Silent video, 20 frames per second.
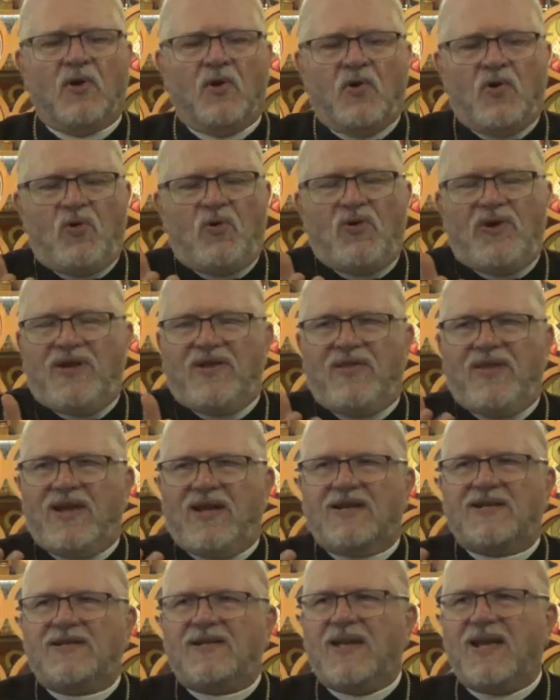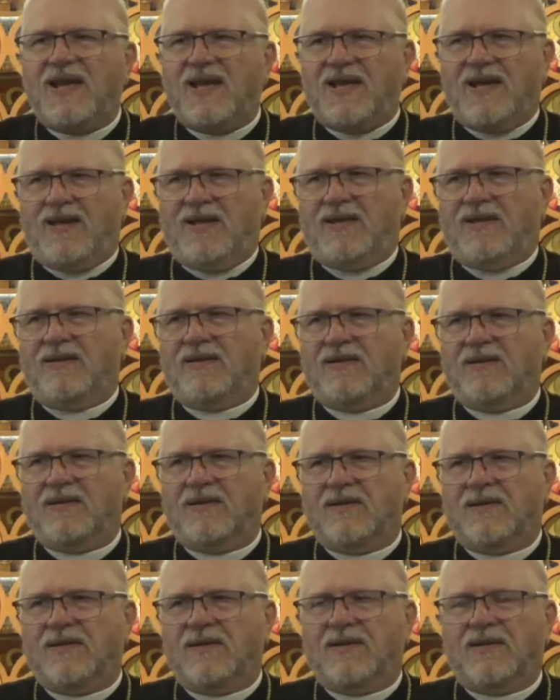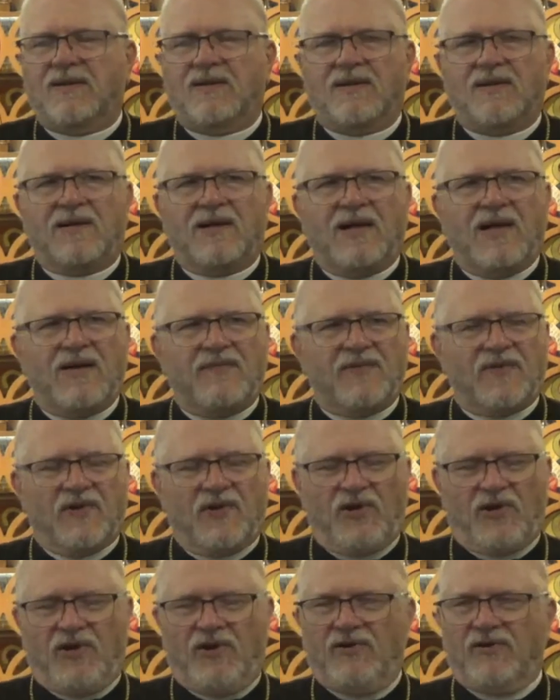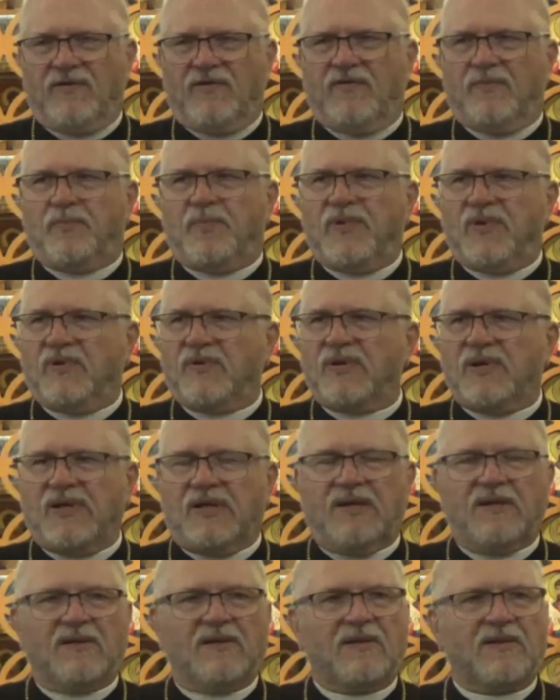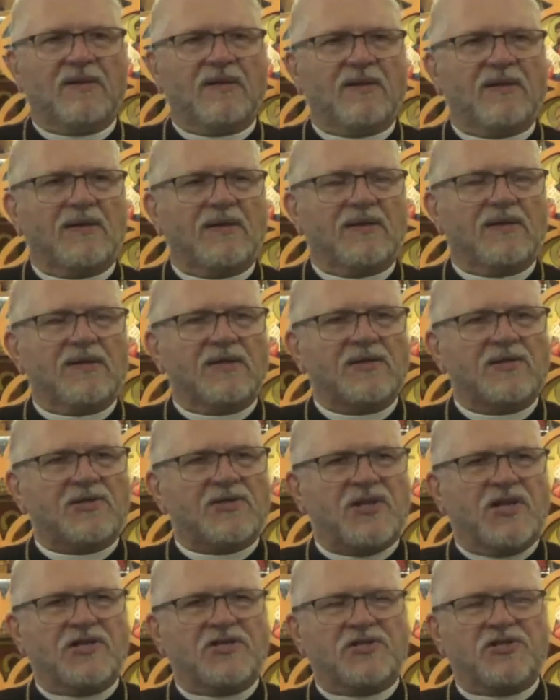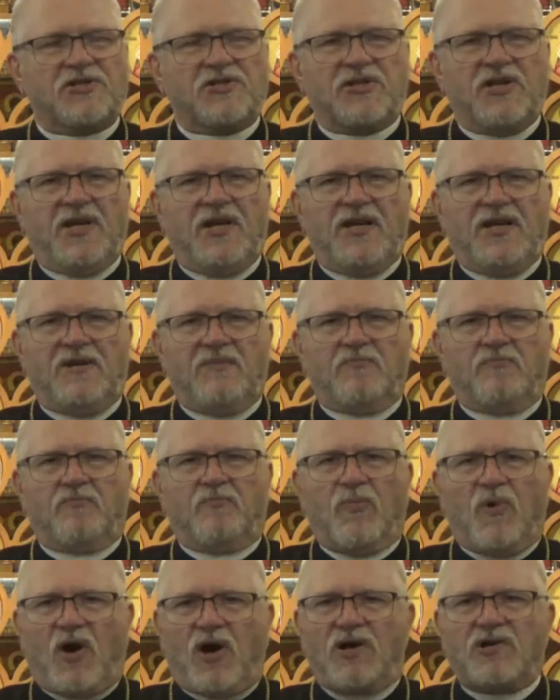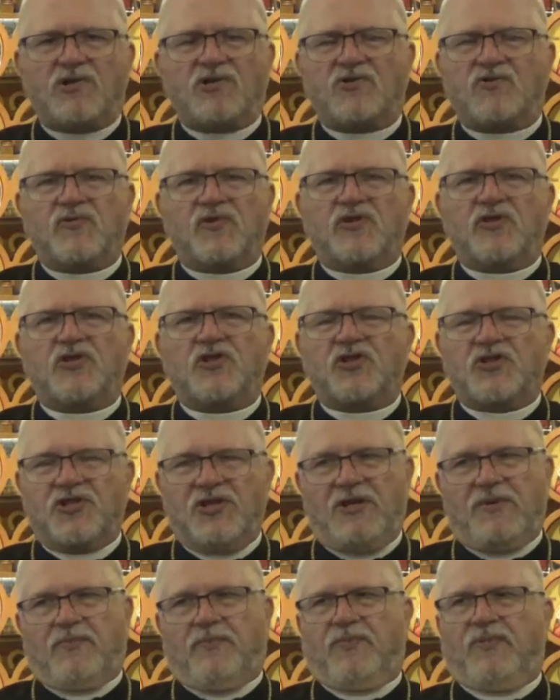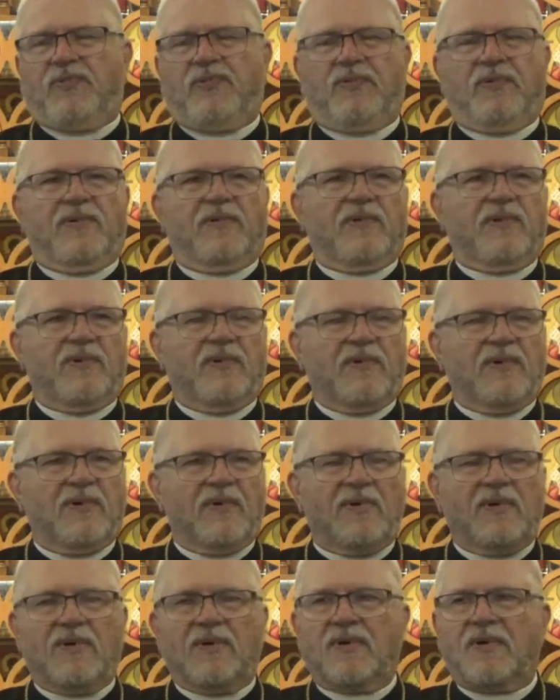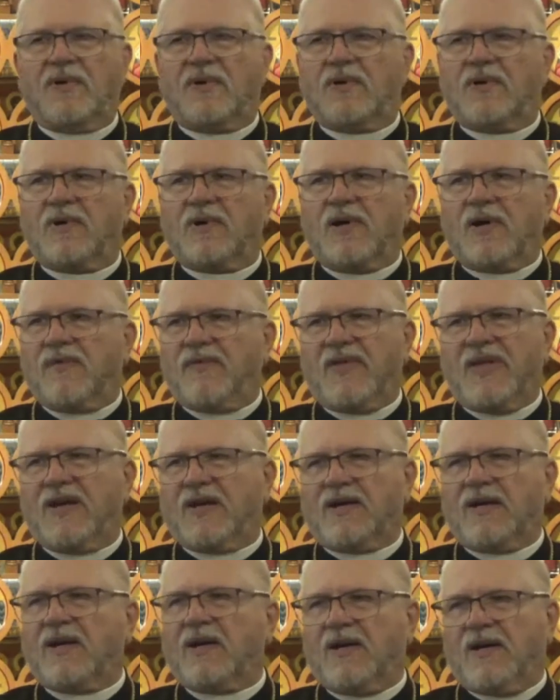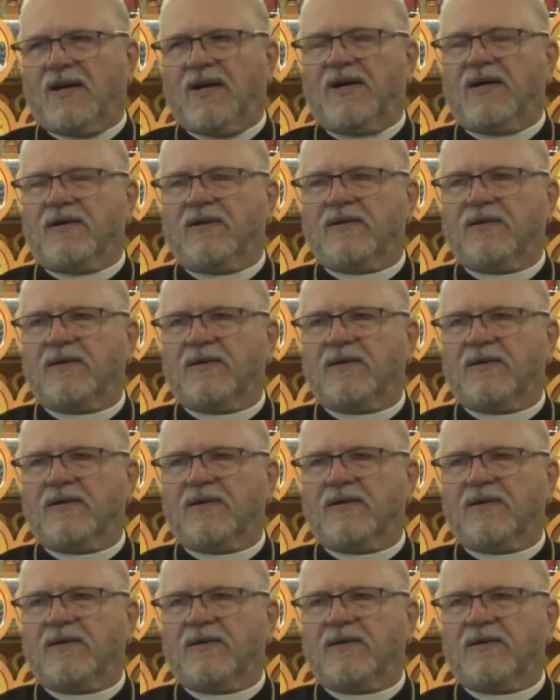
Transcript: Who in that day ever heard of building such a monstrous ship of that kind?